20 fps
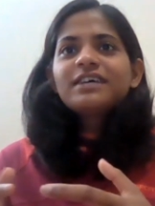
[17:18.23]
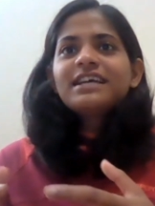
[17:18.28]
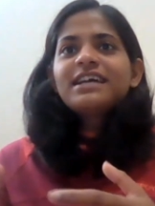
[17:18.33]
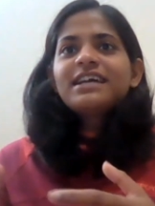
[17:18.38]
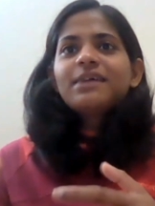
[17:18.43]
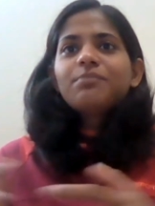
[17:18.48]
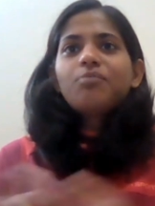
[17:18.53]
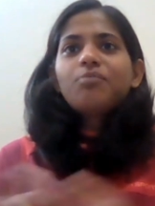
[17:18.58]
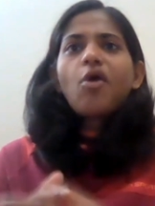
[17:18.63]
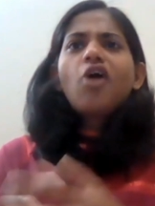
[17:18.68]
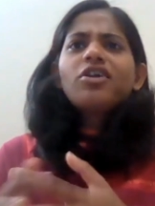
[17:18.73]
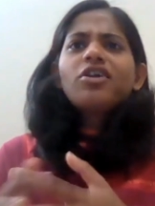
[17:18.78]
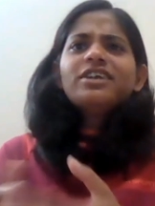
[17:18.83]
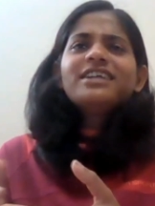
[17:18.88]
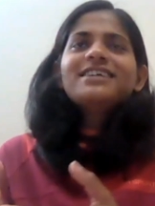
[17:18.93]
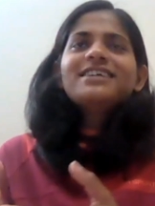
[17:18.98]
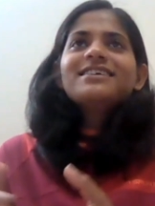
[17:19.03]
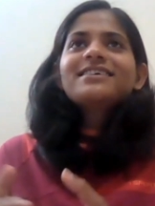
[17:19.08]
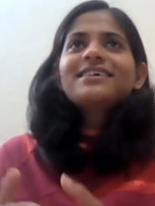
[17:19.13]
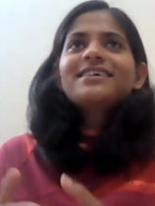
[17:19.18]

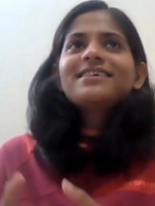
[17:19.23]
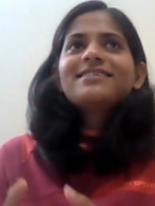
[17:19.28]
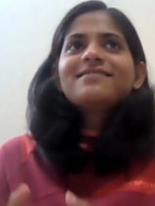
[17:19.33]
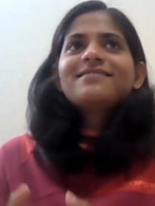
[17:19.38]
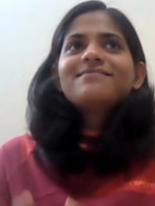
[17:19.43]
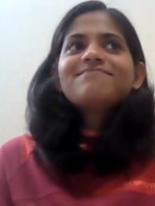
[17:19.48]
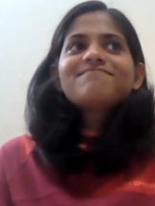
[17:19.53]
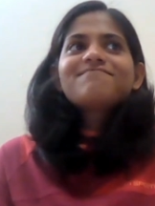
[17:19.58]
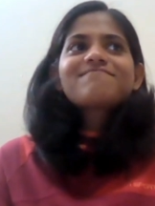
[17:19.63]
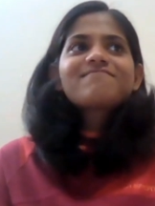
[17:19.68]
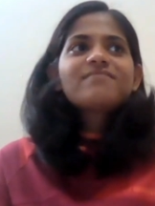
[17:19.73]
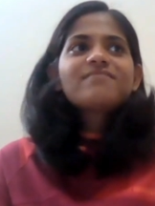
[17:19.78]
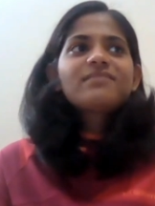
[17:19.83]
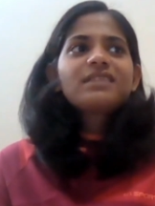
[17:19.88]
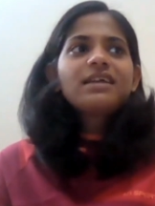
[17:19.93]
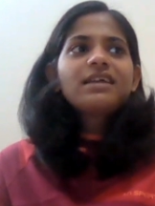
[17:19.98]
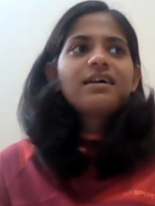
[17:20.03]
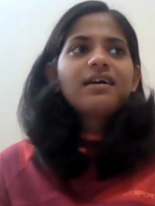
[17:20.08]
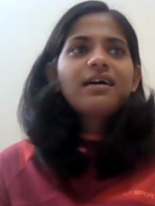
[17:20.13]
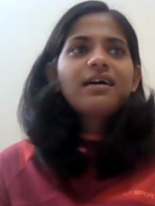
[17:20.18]
bonding and
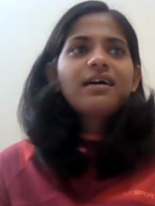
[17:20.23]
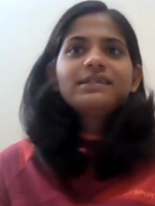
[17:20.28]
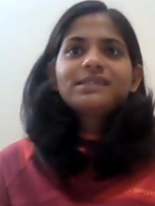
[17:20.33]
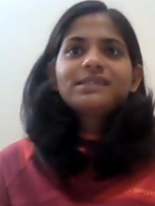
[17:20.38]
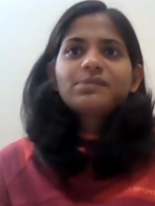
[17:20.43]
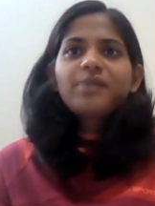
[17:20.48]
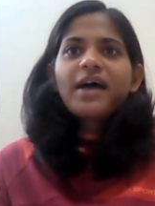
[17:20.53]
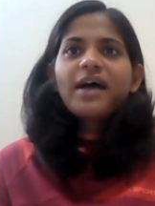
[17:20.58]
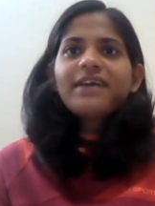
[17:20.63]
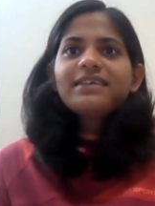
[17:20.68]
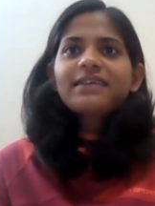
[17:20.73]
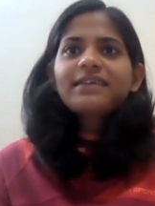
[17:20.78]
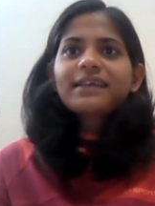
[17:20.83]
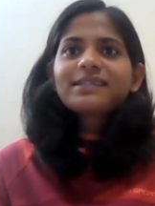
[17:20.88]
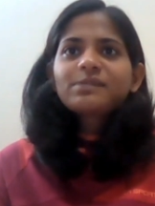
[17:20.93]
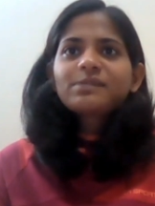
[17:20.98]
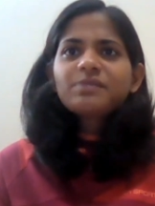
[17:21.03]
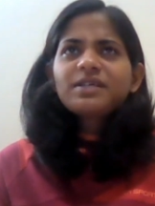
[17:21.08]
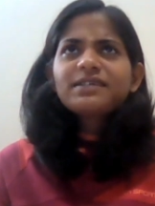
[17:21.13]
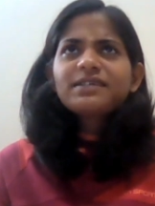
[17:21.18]
inspiring
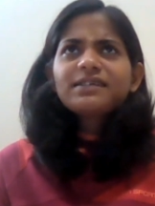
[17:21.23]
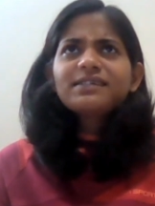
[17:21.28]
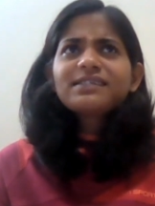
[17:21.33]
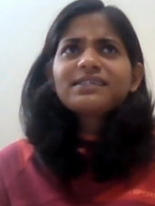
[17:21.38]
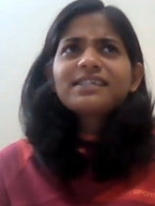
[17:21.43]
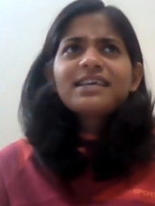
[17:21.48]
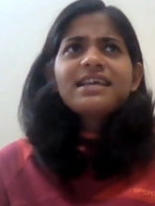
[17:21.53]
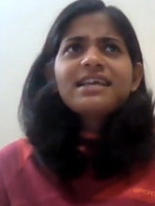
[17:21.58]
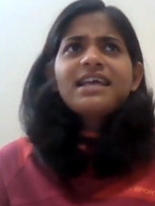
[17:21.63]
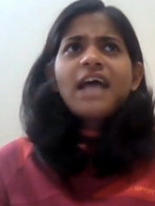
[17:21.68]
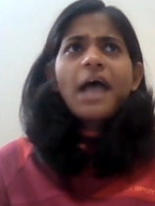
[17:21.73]
experience.